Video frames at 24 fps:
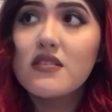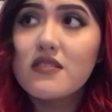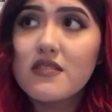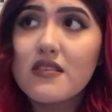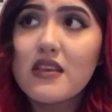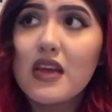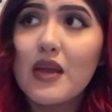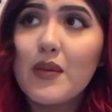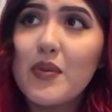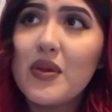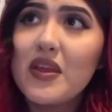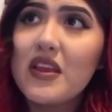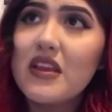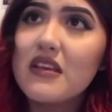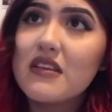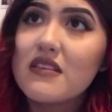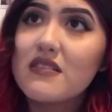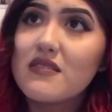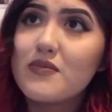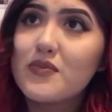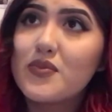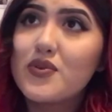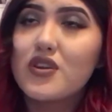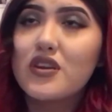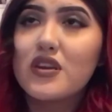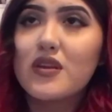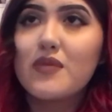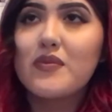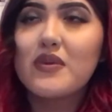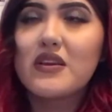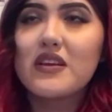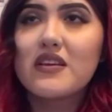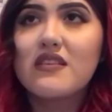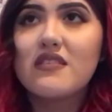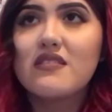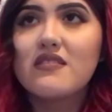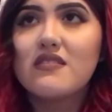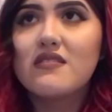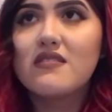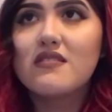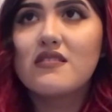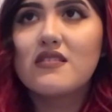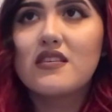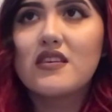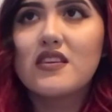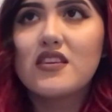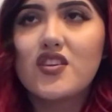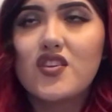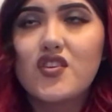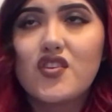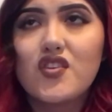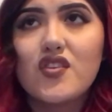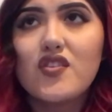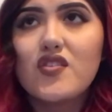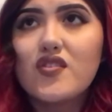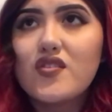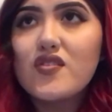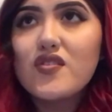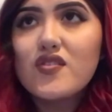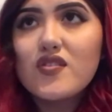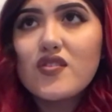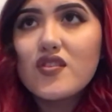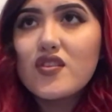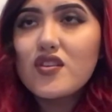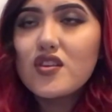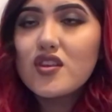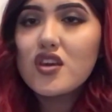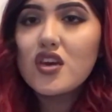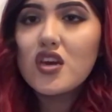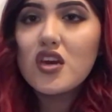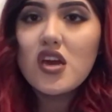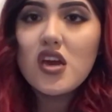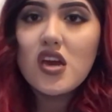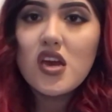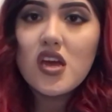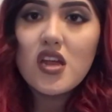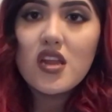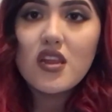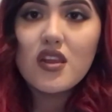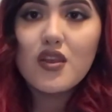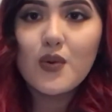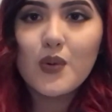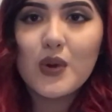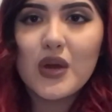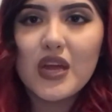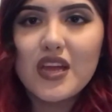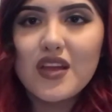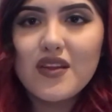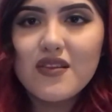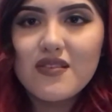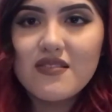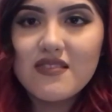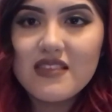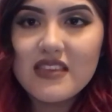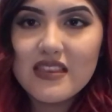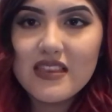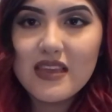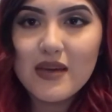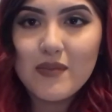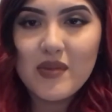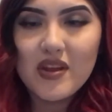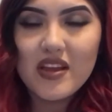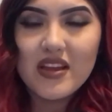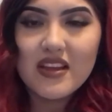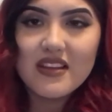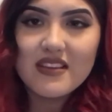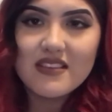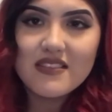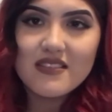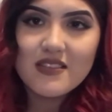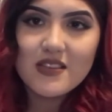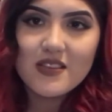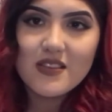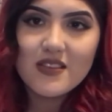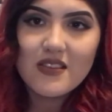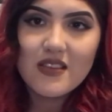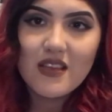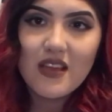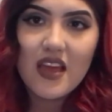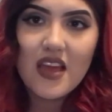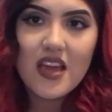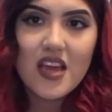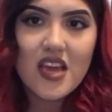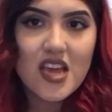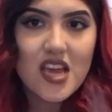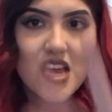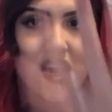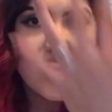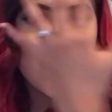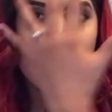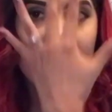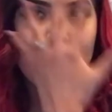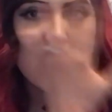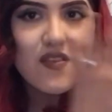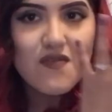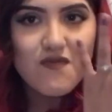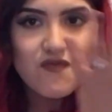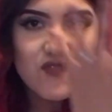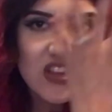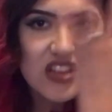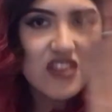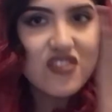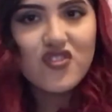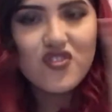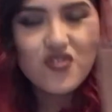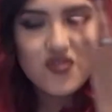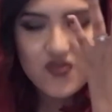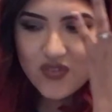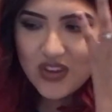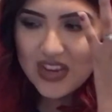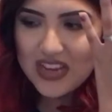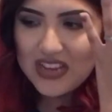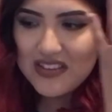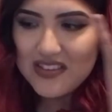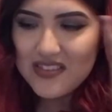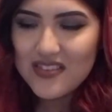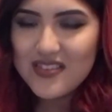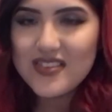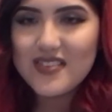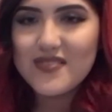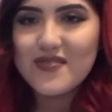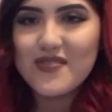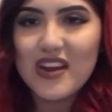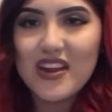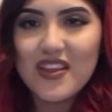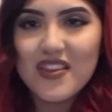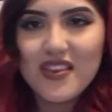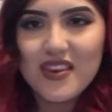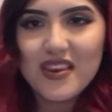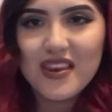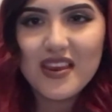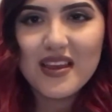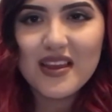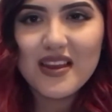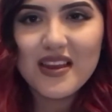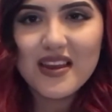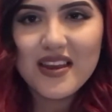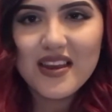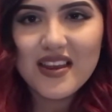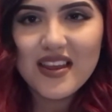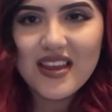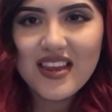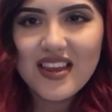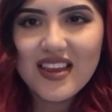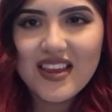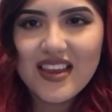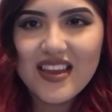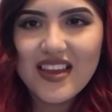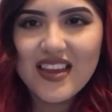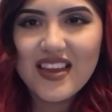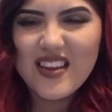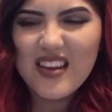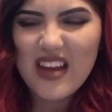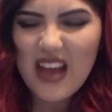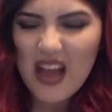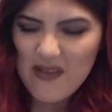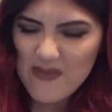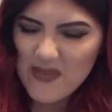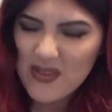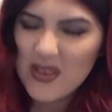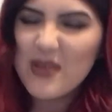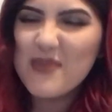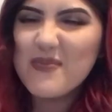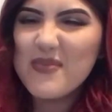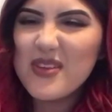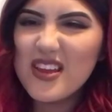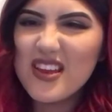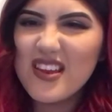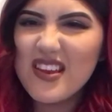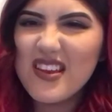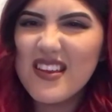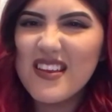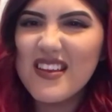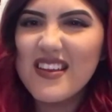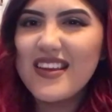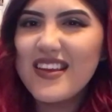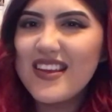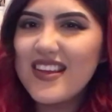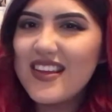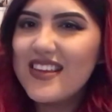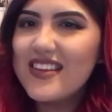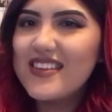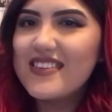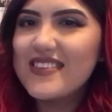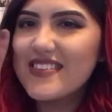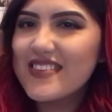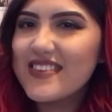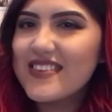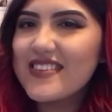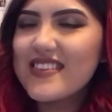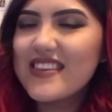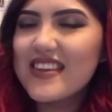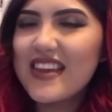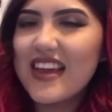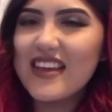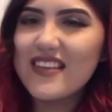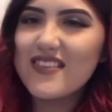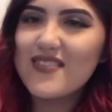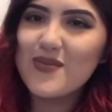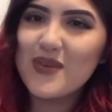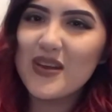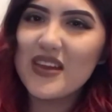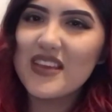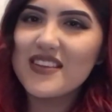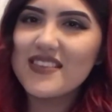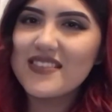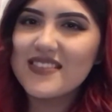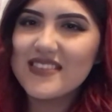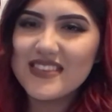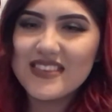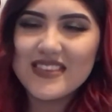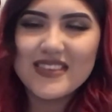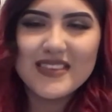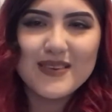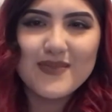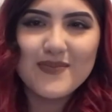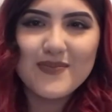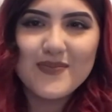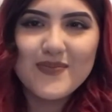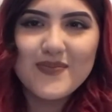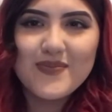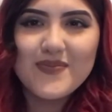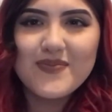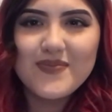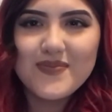Skyping is important because it's just the way you see them, I guess, face to face, rather than, you know, having them here. It's just a nice way to see them.